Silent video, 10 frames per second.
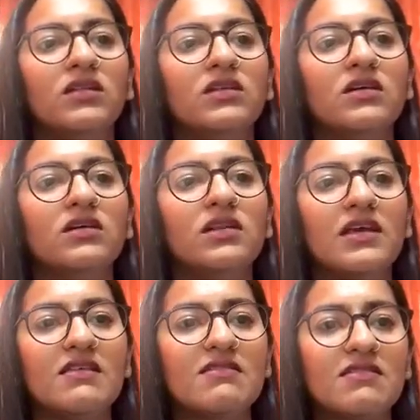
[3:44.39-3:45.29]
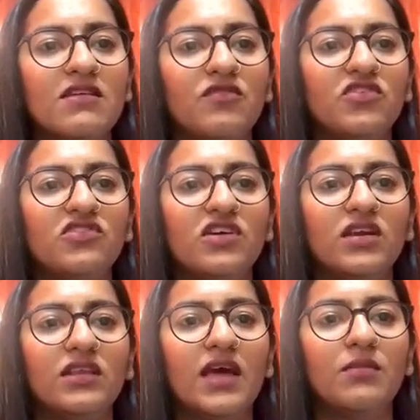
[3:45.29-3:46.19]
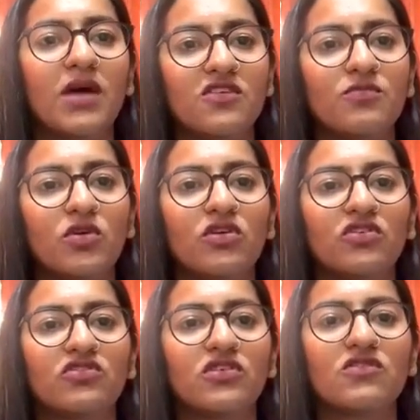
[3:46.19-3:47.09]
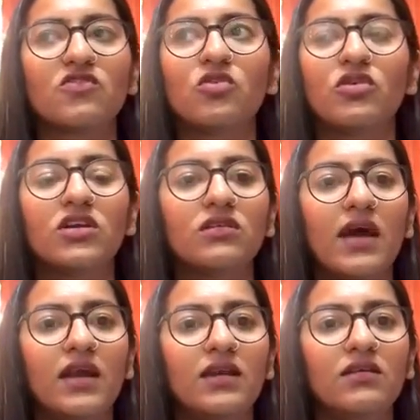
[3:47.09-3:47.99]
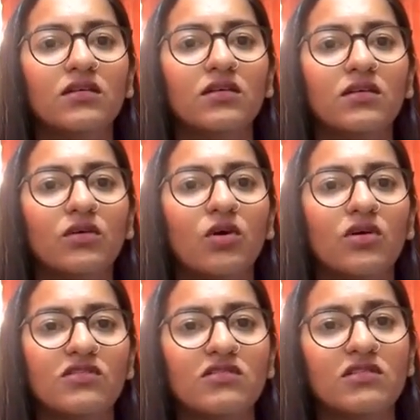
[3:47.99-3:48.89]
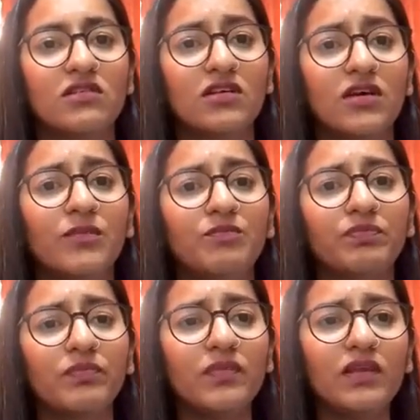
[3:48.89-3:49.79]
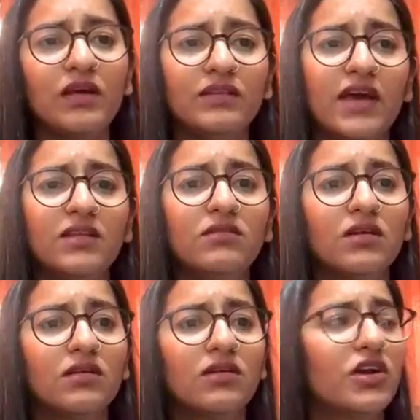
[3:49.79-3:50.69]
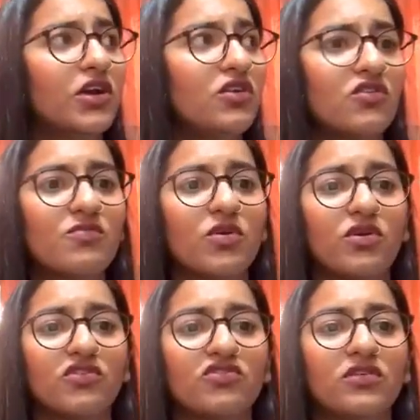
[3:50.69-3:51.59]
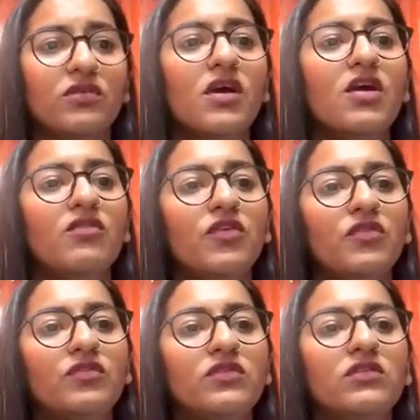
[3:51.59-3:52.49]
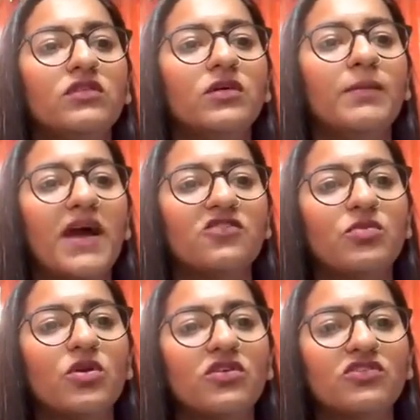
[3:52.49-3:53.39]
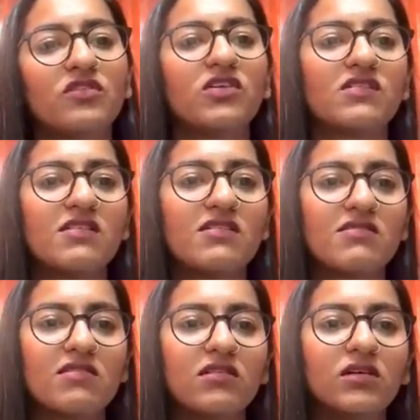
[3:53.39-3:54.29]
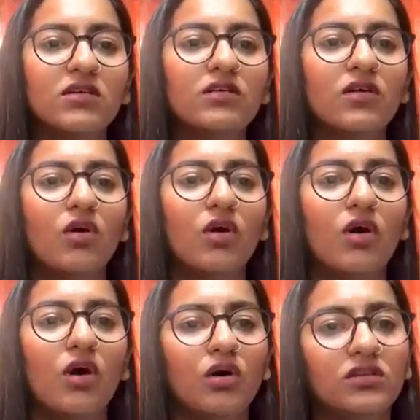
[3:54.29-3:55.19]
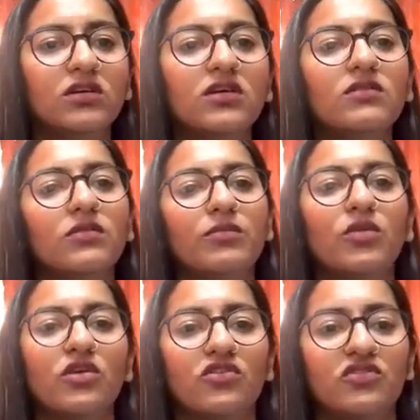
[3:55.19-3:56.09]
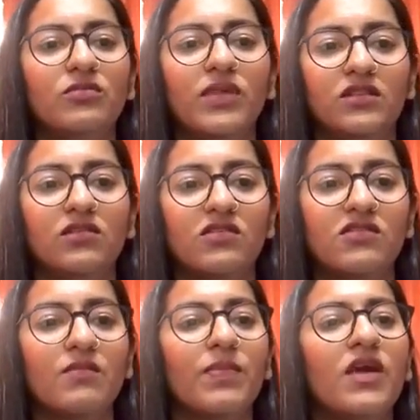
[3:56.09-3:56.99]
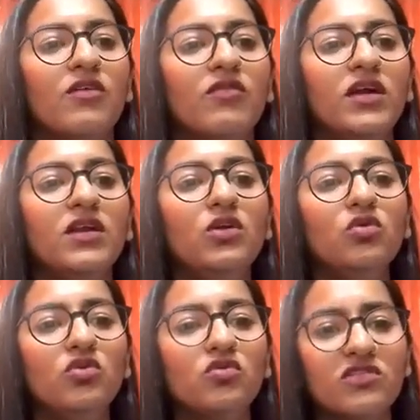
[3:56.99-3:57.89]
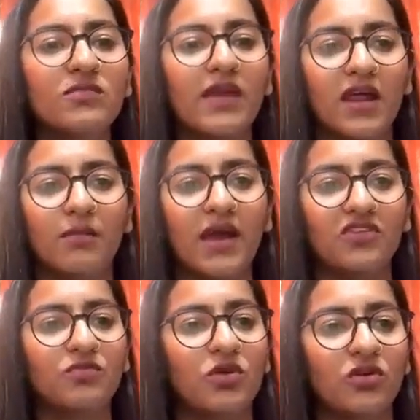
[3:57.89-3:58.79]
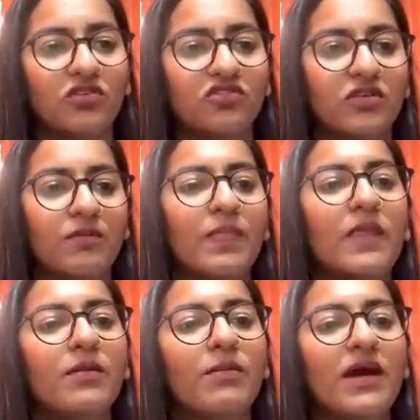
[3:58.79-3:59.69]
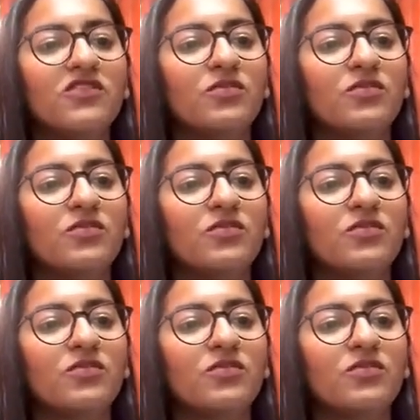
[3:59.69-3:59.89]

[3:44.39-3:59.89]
The less efficient than mass production. Slower and costlier than continuous production. Fifth, the batch production versus the other production methods. When to use the batch production? Batch